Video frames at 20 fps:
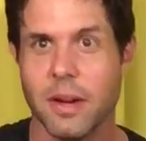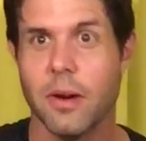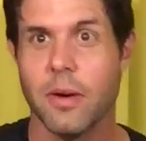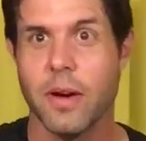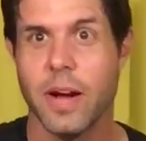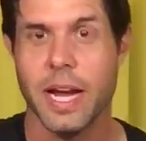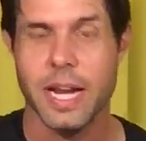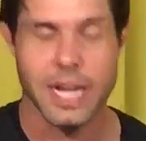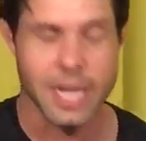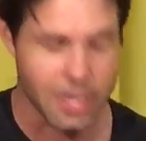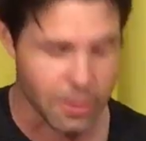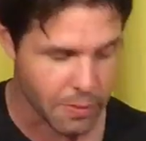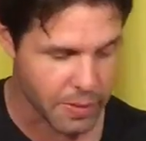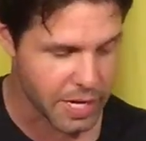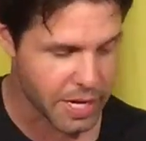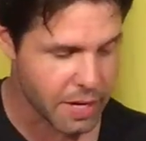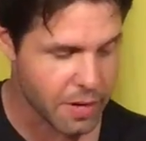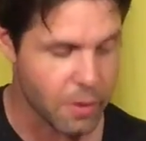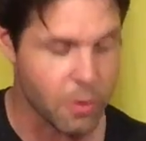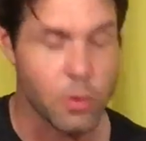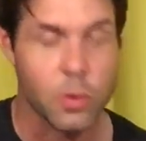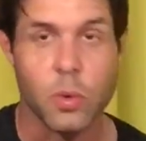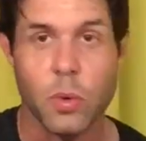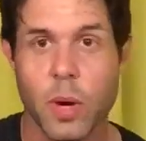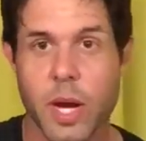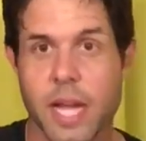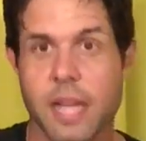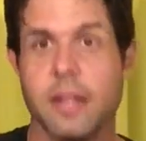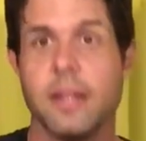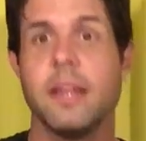All right, here we go.
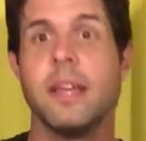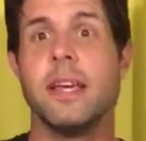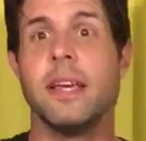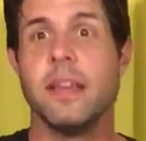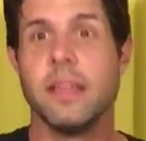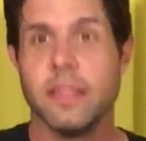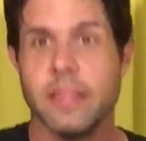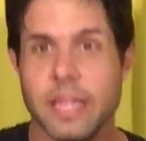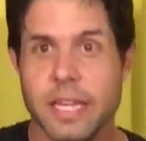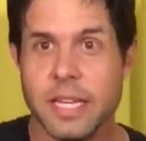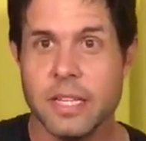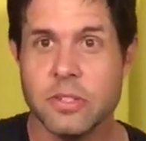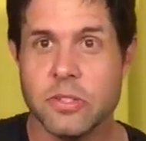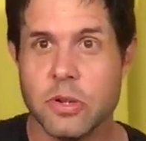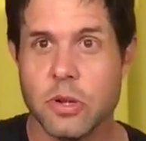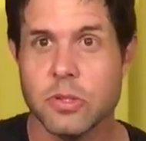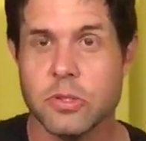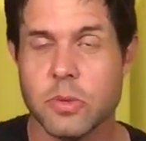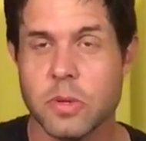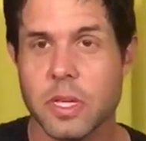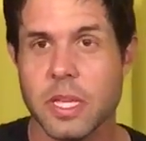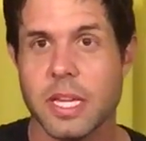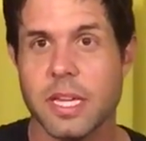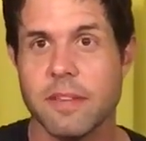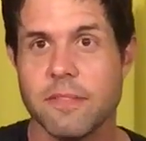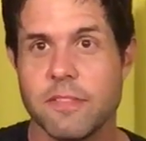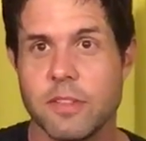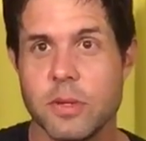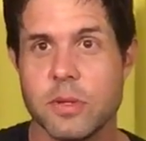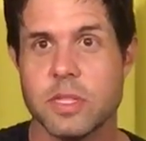Great. The intro is really
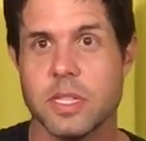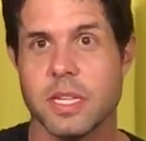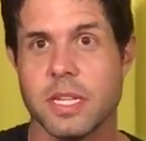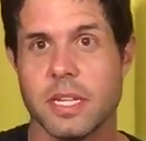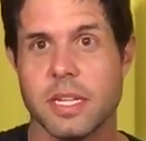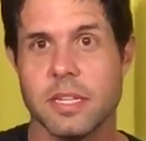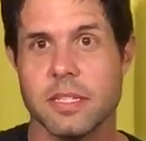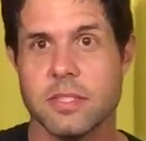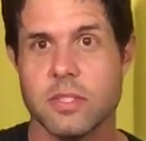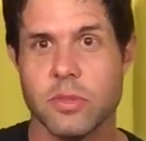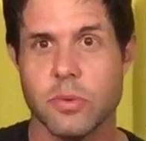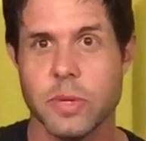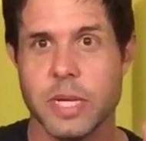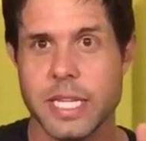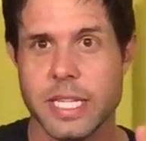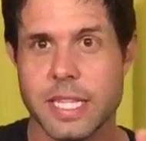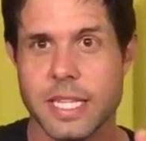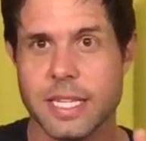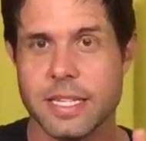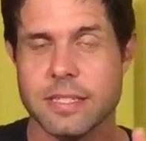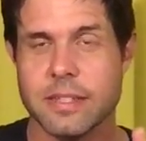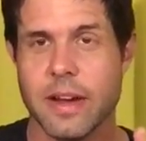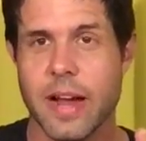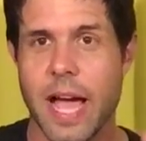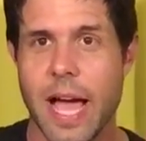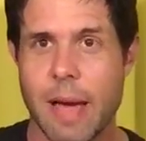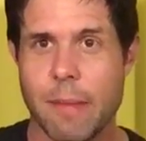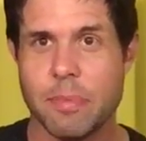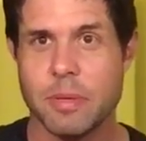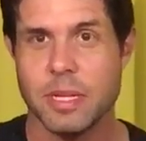confusing because three things are
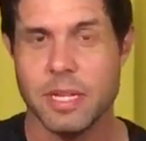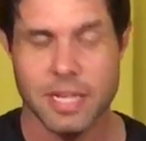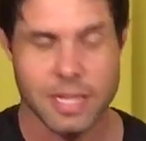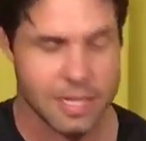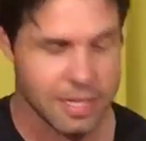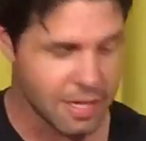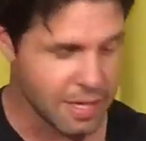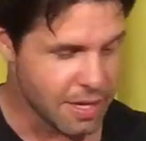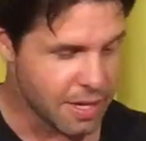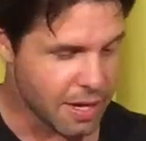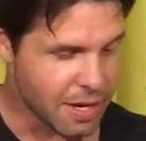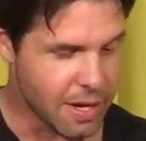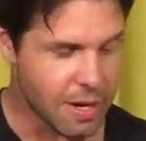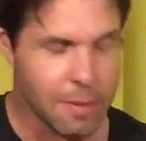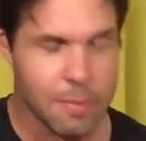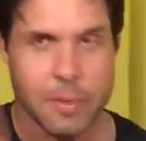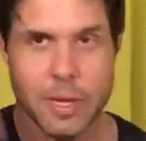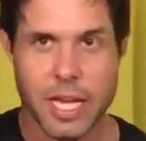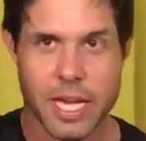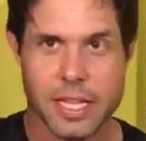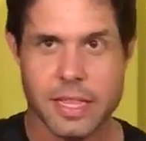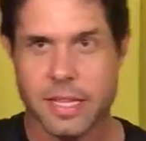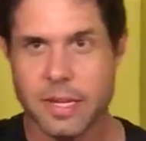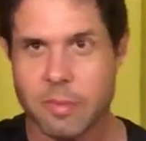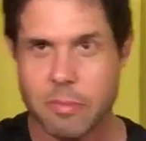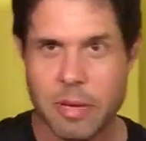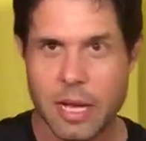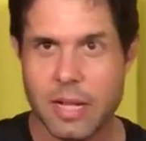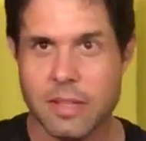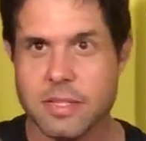happening and they're
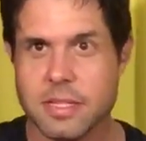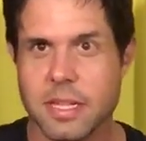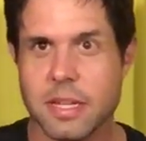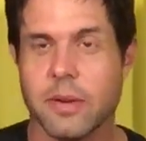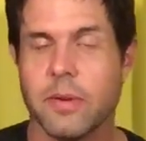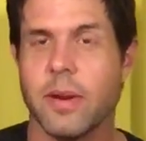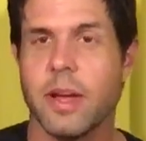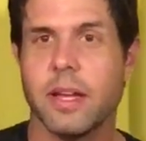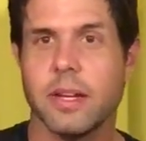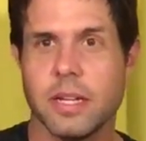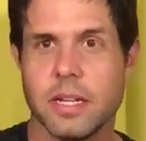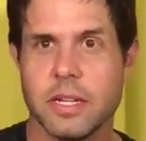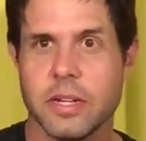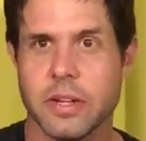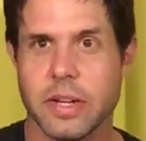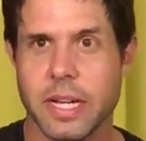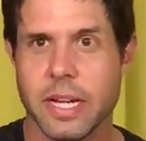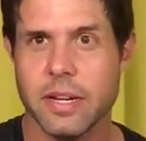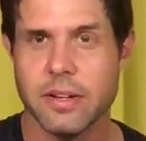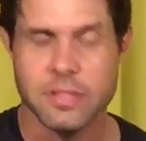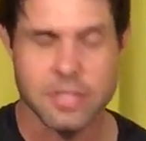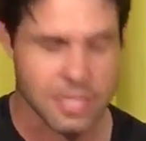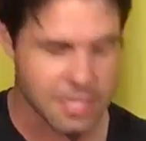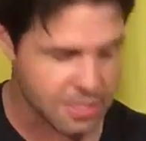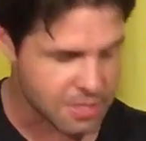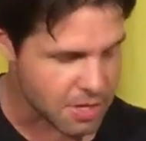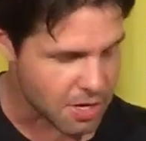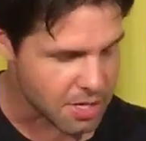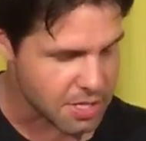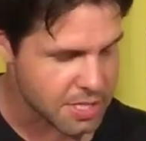bouncing around in your ears and
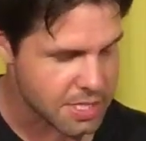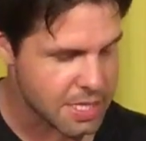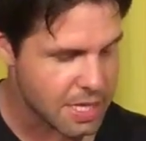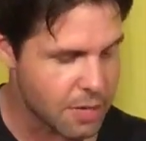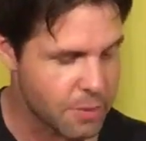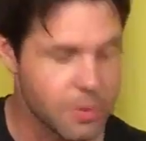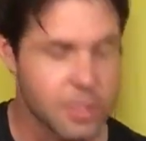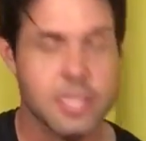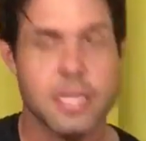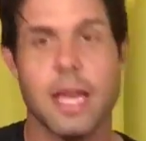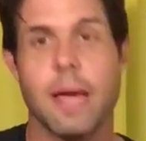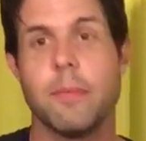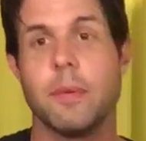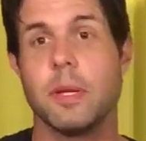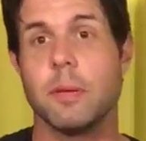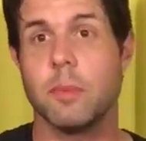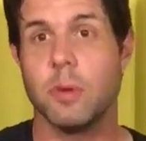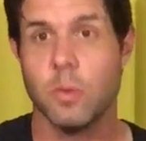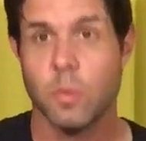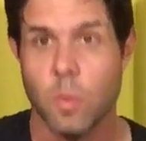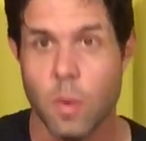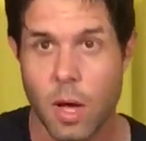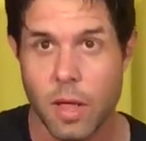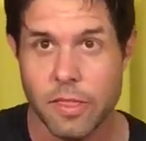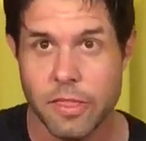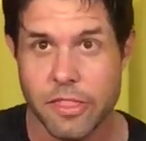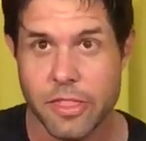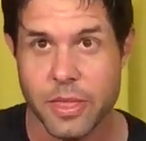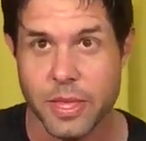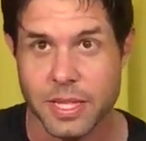it's hard to tell what's happening, but
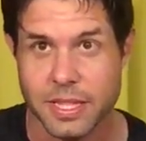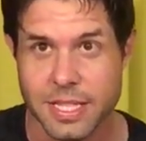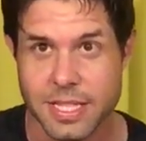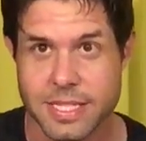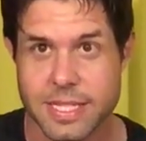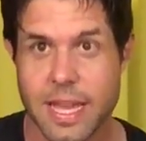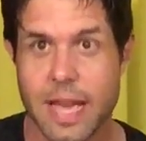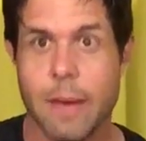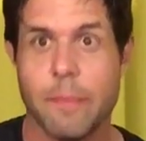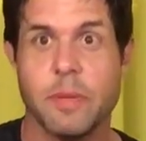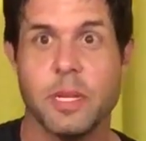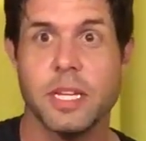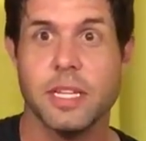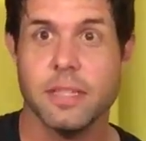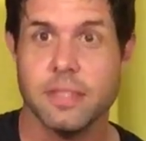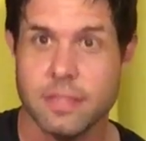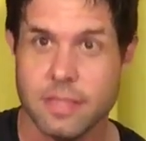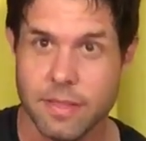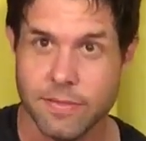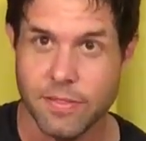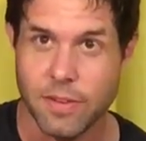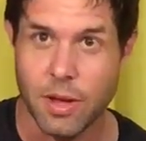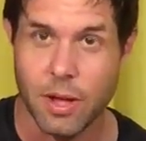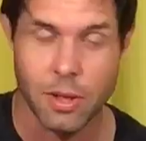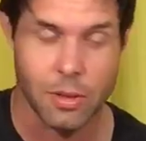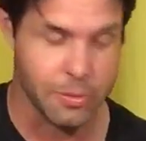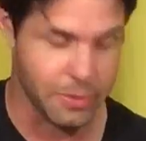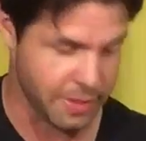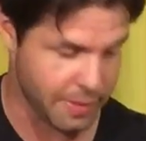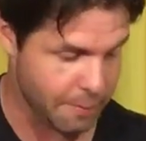one thing that's happening is the
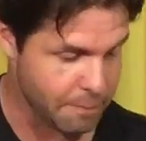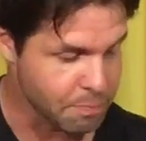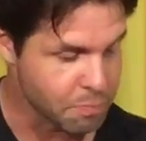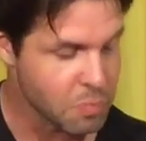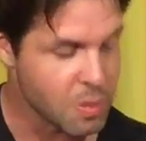following.